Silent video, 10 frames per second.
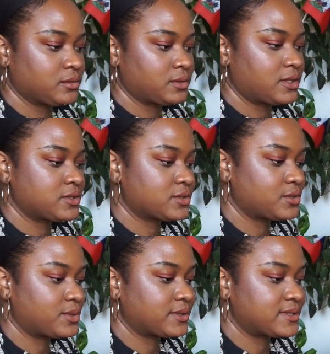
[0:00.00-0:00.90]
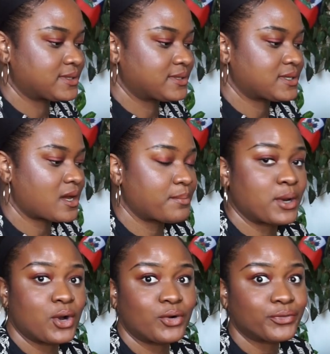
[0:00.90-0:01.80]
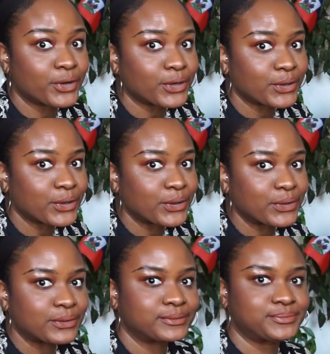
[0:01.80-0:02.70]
I just don't want this to top over.